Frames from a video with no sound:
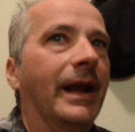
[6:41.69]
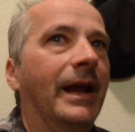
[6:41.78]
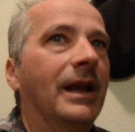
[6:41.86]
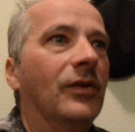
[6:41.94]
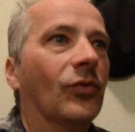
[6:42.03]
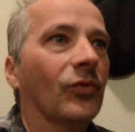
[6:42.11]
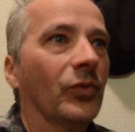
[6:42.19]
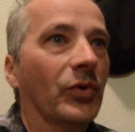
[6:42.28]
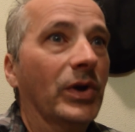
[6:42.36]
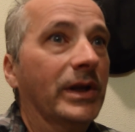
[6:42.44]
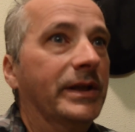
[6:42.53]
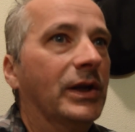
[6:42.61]
is
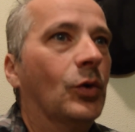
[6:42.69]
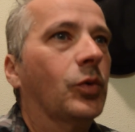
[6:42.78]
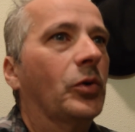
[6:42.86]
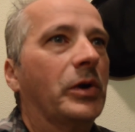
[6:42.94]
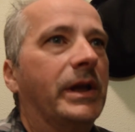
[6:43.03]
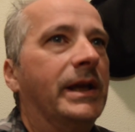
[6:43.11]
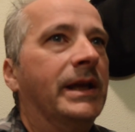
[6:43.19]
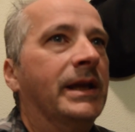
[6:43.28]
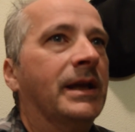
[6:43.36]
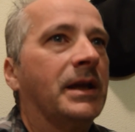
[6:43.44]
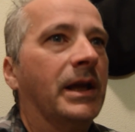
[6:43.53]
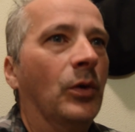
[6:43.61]
really
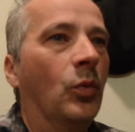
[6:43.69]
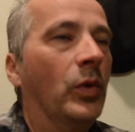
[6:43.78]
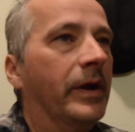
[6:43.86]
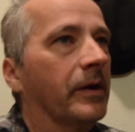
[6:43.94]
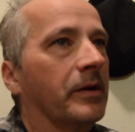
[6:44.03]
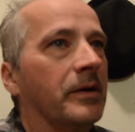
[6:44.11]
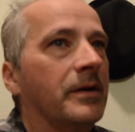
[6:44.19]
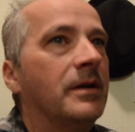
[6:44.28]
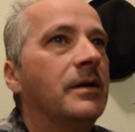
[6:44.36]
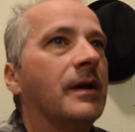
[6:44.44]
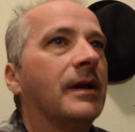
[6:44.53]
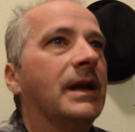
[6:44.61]
quirky and weird
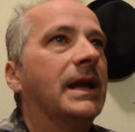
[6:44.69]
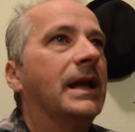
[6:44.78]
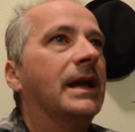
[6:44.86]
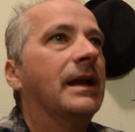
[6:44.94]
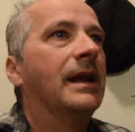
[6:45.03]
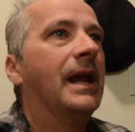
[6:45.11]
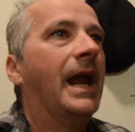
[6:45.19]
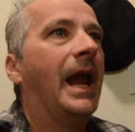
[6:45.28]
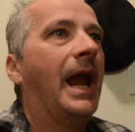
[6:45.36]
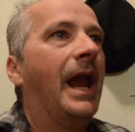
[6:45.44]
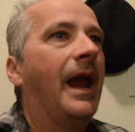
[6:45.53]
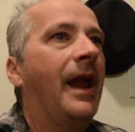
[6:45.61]

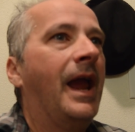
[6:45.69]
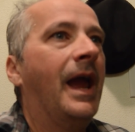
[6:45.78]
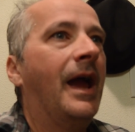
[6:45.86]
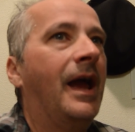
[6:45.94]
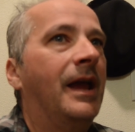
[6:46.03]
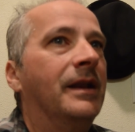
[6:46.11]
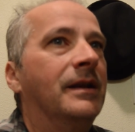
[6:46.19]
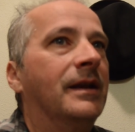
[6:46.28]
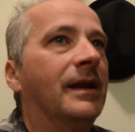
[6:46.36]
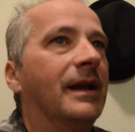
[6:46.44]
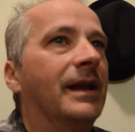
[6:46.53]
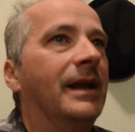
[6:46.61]
and
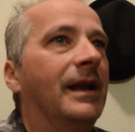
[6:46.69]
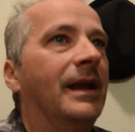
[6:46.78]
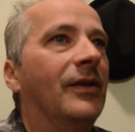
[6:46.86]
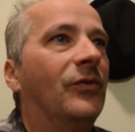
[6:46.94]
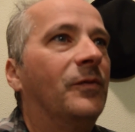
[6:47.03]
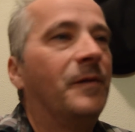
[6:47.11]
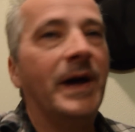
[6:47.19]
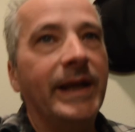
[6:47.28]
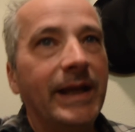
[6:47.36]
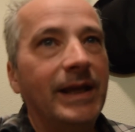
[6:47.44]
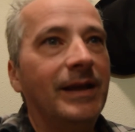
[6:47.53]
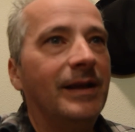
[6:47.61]
is
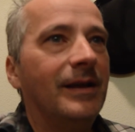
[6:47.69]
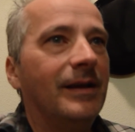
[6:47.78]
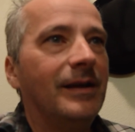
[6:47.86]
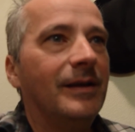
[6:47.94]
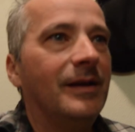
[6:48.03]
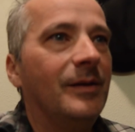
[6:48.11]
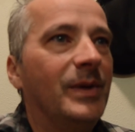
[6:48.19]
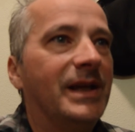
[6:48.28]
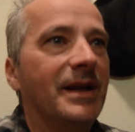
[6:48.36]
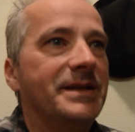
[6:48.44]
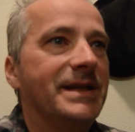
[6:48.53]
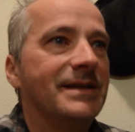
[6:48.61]
funny
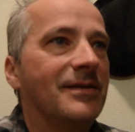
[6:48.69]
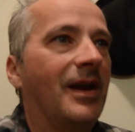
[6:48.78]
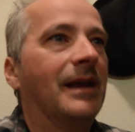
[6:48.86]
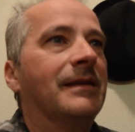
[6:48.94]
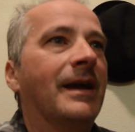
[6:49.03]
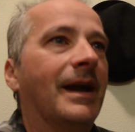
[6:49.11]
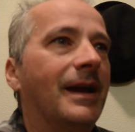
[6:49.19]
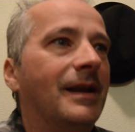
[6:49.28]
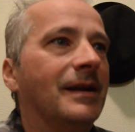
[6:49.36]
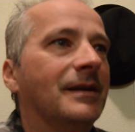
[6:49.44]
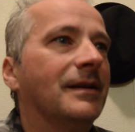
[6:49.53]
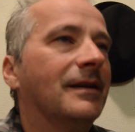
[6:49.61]
because he's like that.
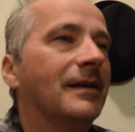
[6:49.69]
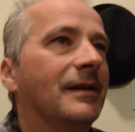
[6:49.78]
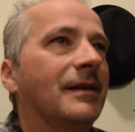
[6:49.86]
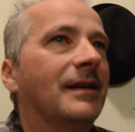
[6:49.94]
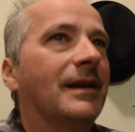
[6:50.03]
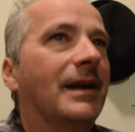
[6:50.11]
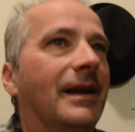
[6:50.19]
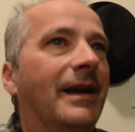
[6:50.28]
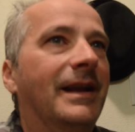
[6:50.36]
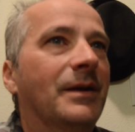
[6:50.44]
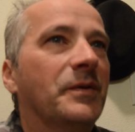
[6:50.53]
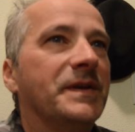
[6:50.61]

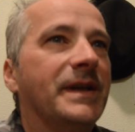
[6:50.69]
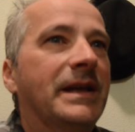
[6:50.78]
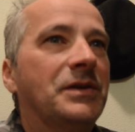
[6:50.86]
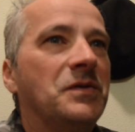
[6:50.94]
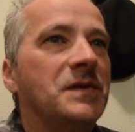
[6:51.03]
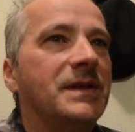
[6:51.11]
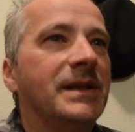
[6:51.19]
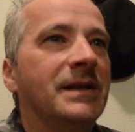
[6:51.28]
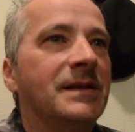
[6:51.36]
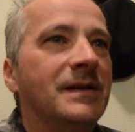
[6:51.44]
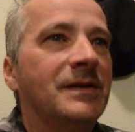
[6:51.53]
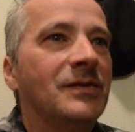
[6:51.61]
And it was
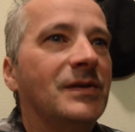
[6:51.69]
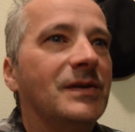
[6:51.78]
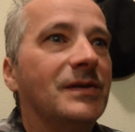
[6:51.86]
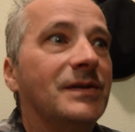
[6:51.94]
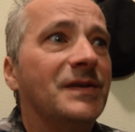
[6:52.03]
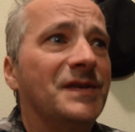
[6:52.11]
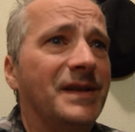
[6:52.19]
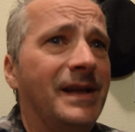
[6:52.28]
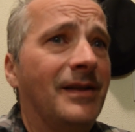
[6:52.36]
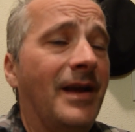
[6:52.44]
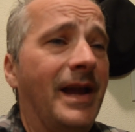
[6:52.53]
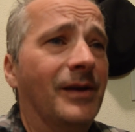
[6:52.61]
interesting to to
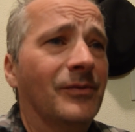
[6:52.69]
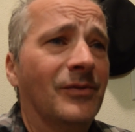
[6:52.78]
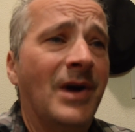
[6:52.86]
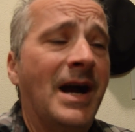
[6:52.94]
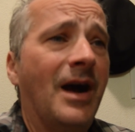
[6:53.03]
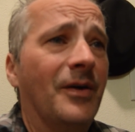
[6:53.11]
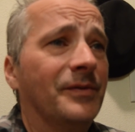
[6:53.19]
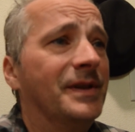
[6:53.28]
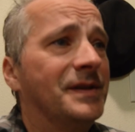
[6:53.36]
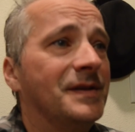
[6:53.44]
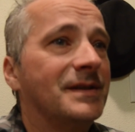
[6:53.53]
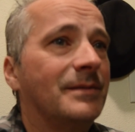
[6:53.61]
see like, wow,
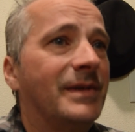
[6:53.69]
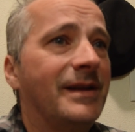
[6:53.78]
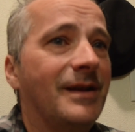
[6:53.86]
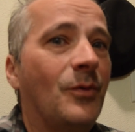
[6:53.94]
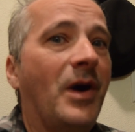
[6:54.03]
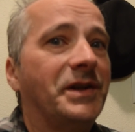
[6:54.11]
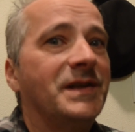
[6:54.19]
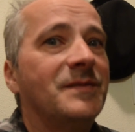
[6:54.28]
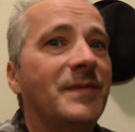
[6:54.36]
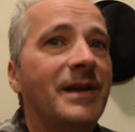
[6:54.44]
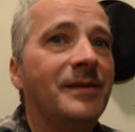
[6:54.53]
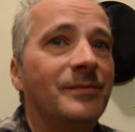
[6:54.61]
this is somebody that watches
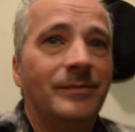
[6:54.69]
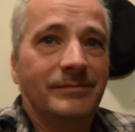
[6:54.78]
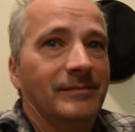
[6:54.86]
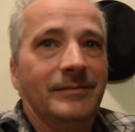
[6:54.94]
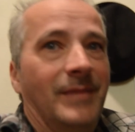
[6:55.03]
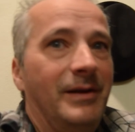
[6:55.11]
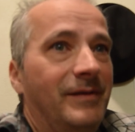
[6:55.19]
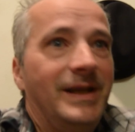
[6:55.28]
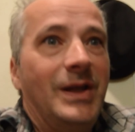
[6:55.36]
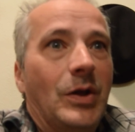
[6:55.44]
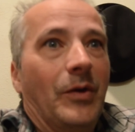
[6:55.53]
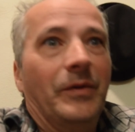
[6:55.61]
my my
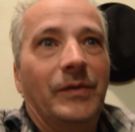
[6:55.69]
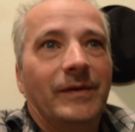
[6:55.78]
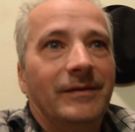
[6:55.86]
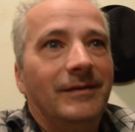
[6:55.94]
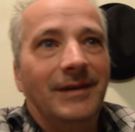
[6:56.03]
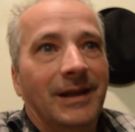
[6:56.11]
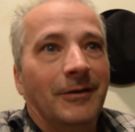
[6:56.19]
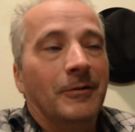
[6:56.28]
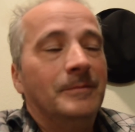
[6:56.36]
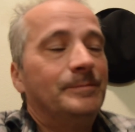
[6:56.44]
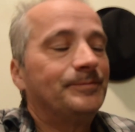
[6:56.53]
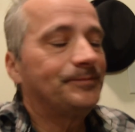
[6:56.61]
videos, you know.